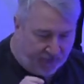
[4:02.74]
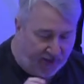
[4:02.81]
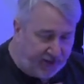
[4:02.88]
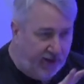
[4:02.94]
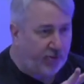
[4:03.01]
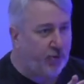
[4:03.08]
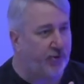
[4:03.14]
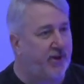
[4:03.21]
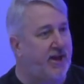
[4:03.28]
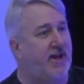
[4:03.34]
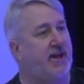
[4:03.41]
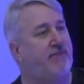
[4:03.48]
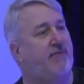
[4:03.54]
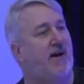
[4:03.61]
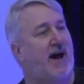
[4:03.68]
Another
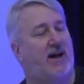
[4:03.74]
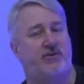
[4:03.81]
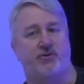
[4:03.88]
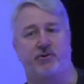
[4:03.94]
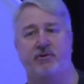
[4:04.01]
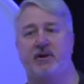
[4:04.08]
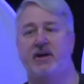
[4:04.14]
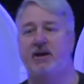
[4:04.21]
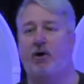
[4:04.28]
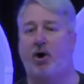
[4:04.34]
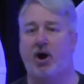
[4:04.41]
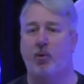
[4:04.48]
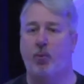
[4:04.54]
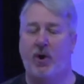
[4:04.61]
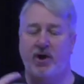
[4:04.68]
key factor
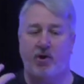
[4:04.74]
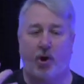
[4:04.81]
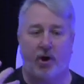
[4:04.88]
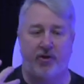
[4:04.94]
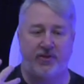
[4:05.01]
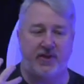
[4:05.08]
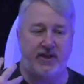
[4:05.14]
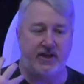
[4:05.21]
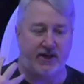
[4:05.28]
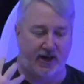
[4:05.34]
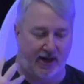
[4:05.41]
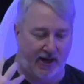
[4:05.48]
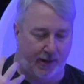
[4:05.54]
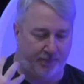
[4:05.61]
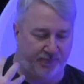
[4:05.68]
are what are the
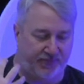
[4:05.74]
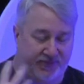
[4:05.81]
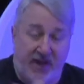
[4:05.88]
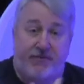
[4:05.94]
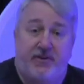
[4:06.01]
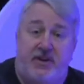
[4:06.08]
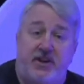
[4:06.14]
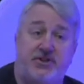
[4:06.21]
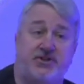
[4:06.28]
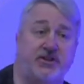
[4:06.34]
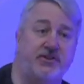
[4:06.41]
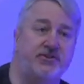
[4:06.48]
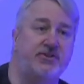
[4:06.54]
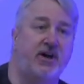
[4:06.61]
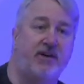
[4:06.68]
um,
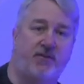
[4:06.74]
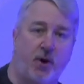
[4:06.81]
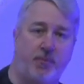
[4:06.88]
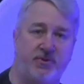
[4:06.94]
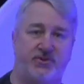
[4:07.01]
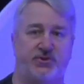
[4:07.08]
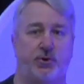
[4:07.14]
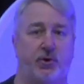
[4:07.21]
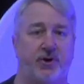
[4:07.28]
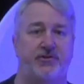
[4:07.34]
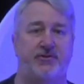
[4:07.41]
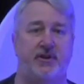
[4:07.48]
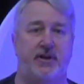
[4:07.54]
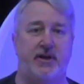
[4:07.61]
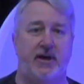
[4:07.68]
definitions of open
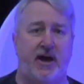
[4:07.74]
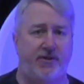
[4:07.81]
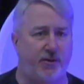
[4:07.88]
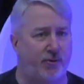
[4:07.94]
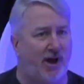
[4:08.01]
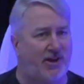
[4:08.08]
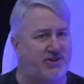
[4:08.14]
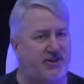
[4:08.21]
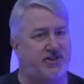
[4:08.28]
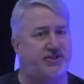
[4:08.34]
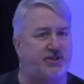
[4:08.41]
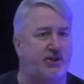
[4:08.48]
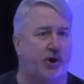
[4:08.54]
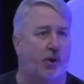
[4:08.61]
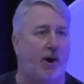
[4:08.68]
source? And there are actually
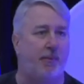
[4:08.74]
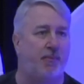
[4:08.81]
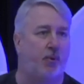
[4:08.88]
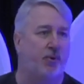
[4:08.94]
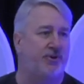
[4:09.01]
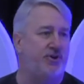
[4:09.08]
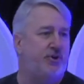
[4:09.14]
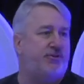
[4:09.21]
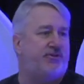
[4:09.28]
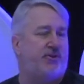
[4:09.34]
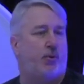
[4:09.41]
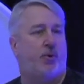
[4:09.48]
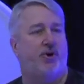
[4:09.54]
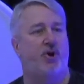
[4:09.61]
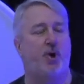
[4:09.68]
two. I mean, we're using
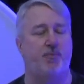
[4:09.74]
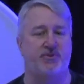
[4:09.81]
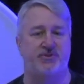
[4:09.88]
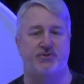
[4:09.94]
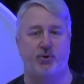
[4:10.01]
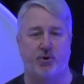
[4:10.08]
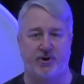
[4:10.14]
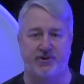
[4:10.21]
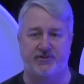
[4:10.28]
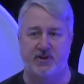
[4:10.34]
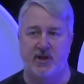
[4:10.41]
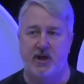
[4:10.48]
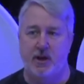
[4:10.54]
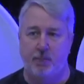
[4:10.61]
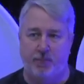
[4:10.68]
the word open source,
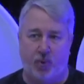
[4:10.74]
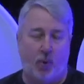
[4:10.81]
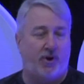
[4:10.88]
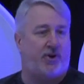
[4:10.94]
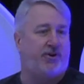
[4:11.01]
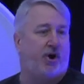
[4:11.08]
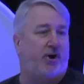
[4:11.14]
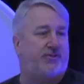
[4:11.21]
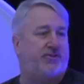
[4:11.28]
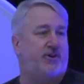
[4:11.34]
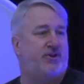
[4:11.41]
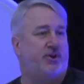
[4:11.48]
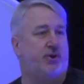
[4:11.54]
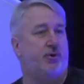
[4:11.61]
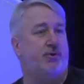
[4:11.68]
but one could also
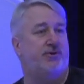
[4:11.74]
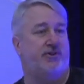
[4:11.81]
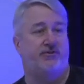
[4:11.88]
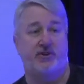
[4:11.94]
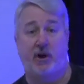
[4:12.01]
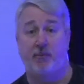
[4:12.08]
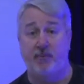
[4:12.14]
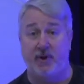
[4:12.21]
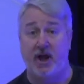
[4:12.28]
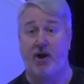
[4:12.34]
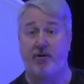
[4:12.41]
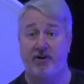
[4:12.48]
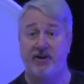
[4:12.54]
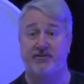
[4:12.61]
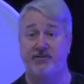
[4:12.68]
use, in some
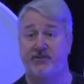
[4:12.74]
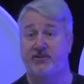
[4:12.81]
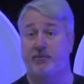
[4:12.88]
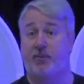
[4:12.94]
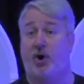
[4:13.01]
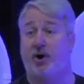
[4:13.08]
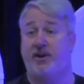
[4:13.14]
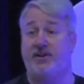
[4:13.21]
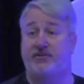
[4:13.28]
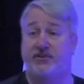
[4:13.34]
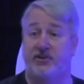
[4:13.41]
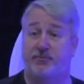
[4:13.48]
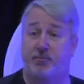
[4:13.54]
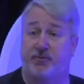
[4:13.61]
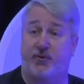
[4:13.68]
areas and some
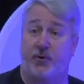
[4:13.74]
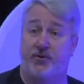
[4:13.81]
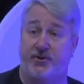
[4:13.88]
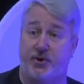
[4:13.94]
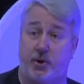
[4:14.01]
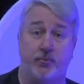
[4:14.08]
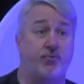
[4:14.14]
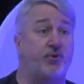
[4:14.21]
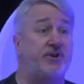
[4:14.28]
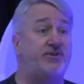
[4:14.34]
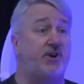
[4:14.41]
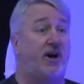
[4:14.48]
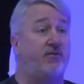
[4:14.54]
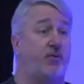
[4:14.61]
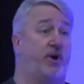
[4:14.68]
audiences, prefer the term free
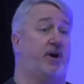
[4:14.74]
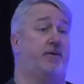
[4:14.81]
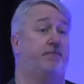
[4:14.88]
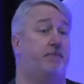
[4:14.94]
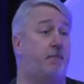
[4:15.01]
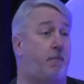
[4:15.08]
software.